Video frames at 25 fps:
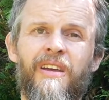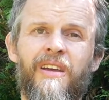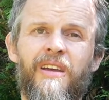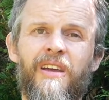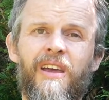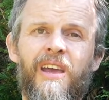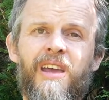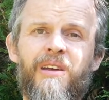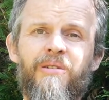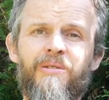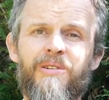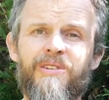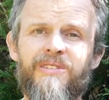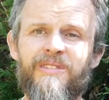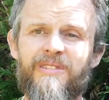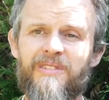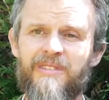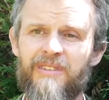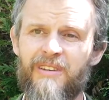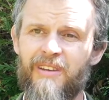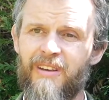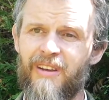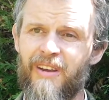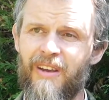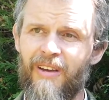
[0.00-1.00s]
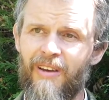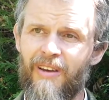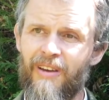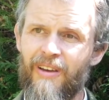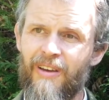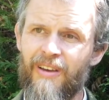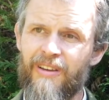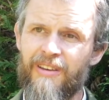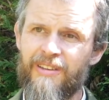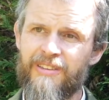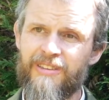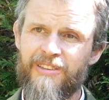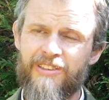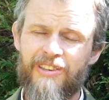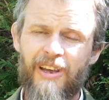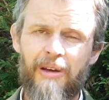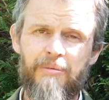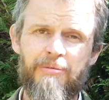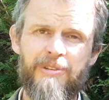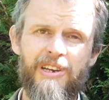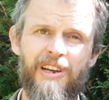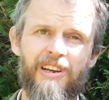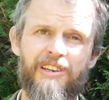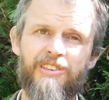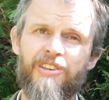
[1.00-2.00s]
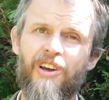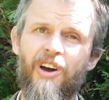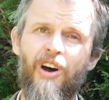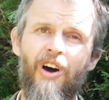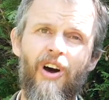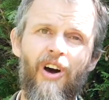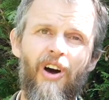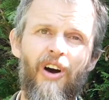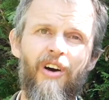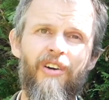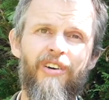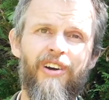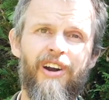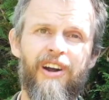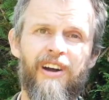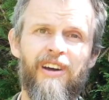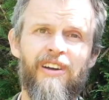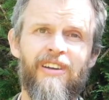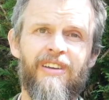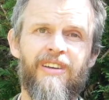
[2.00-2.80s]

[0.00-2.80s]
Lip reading: He was subject to horror